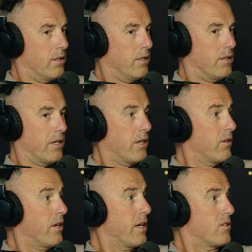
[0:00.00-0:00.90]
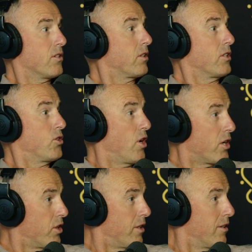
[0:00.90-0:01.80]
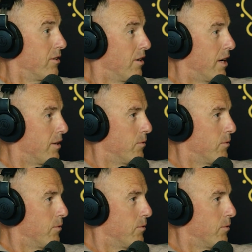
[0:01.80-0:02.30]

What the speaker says: at the end of the day, it's still construction, right?